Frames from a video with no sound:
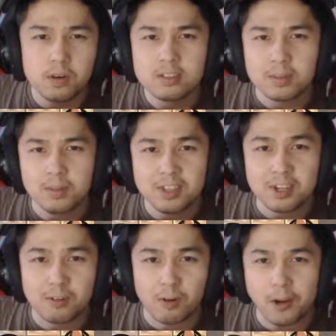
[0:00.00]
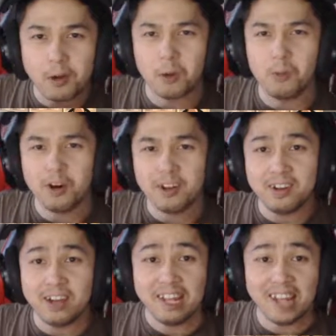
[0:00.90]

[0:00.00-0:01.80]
Summon the Great or what? And